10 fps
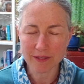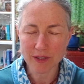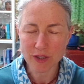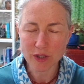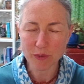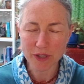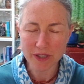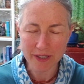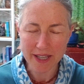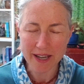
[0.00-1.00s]
towards
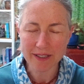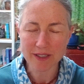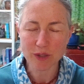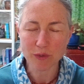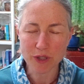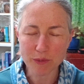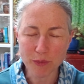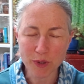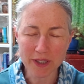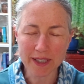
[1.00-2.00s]
our yes, towards
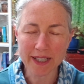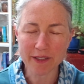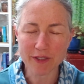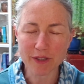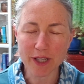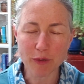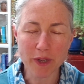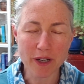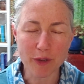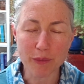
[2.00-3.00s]
more life so that we
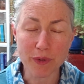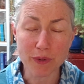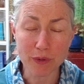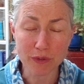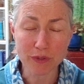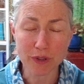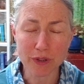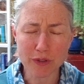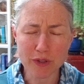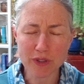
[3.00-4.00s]
are beautiful,